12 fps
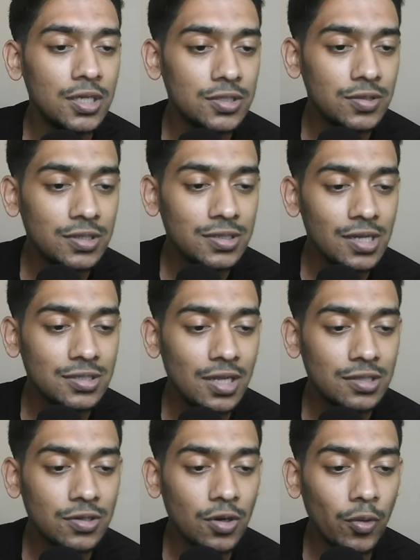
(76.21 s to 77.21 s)
So in this case
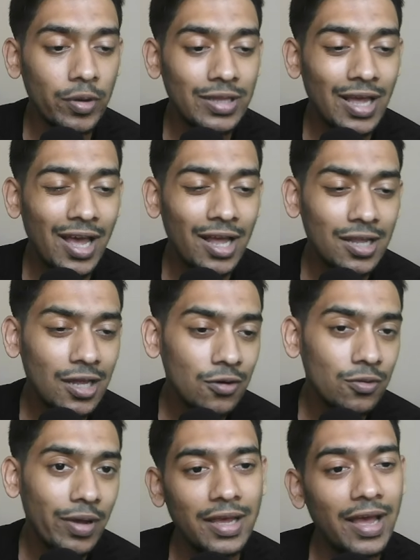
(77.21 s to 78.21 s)
let's go with
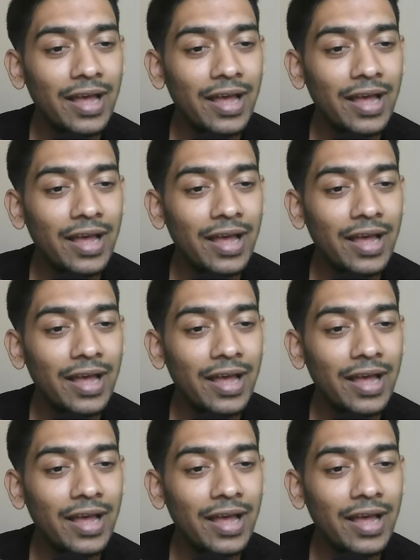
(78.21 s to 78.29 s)
allow,